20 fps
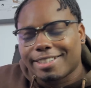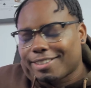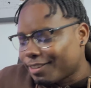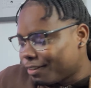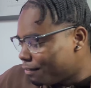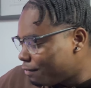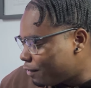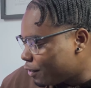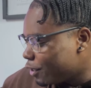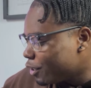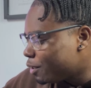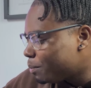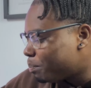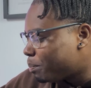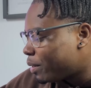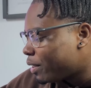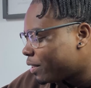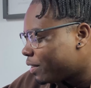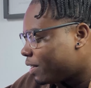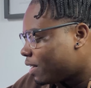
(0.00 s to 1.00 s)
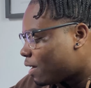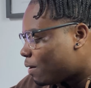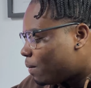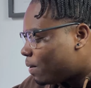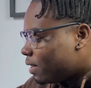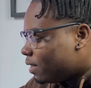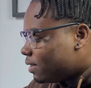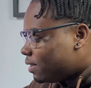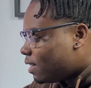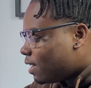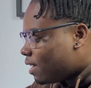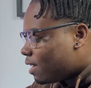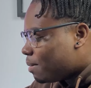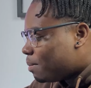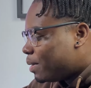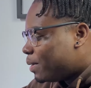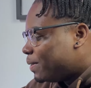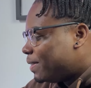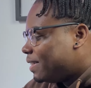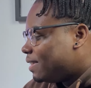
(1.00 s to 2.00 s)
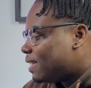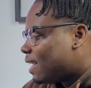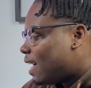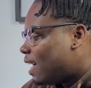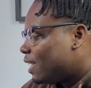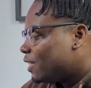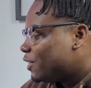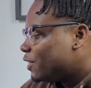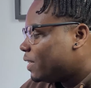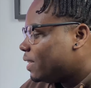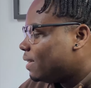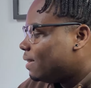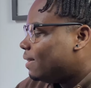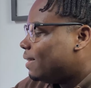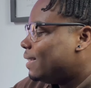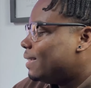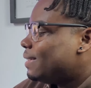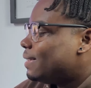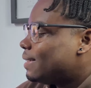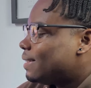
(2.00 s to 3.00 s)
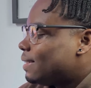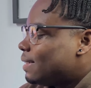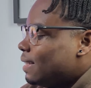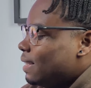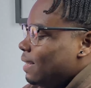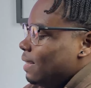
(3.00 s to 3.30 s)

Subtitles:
so the first product I want to talk about is actually this